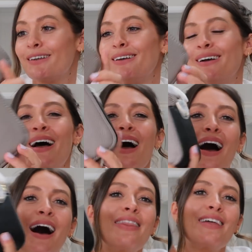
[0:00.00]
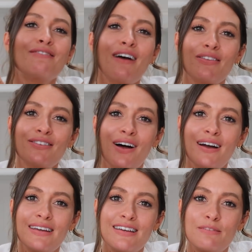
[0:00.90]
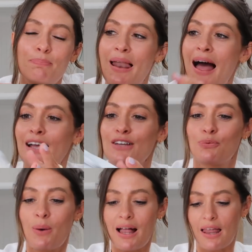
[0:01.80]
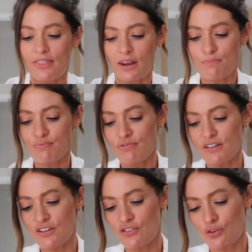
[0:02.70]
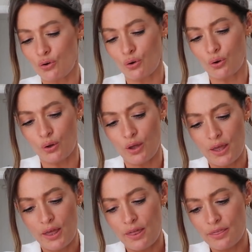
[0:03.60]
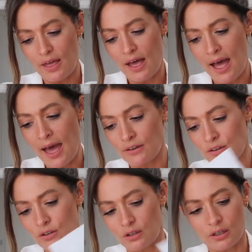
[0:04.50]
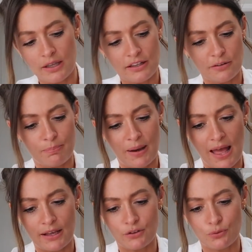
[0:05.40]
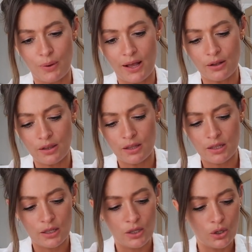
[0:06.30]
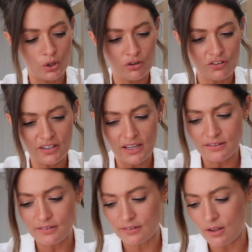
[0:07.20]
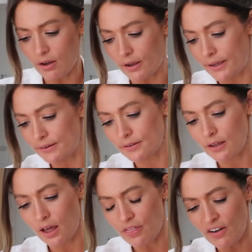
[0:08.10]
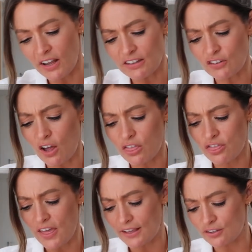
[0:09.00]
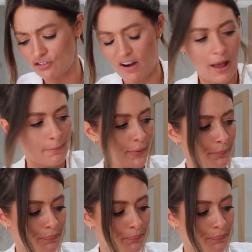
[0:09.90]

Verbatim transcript: and then round the side it is black as well. And then I'm pretty sure the handle is black as well. On the inside? I feel like it's got a thick strap